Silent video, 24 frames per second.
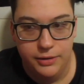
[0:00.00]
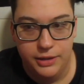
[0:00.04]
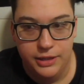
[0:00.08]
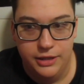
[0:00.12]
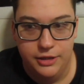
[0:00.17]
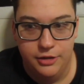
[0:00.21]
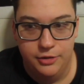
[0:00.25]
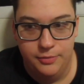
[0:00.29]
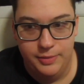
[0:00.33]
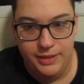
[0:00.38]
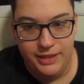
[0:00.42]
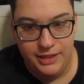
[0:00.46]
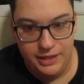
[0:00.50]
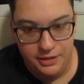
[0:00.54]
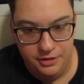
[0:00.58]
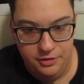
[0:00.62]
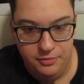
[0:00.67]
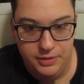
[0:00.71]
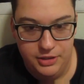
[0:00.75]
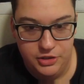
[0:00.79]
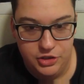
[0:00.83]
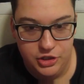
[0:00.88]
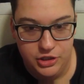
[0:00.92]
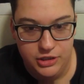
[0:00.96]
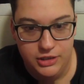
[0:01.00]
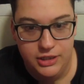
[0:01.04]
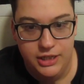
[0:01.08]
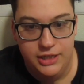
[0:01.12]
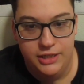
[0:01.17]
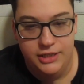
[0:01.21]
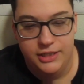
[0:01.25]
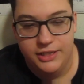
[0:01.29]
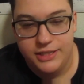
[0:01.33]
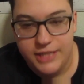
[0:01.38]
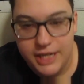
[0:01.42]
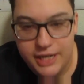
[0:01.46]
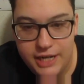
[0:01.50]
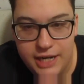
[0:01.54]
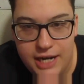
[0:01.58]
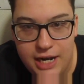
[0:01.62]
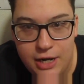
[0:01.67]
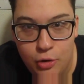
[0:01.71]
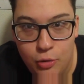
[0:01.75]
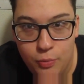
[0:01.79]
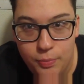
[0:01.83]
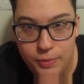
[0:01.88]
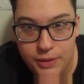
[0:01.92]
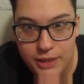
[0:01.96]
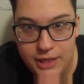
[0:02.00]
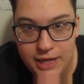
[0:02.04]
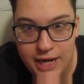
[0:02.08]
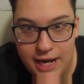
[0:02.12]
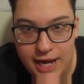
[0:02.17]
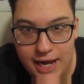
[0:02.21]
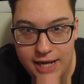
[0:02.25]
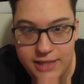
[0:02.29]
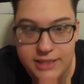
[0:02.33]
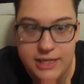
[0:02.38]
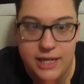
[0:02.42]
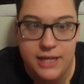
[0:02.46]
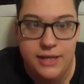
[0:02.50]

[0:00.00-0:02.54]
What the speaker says: then there'd be an intermission, then the second opening act,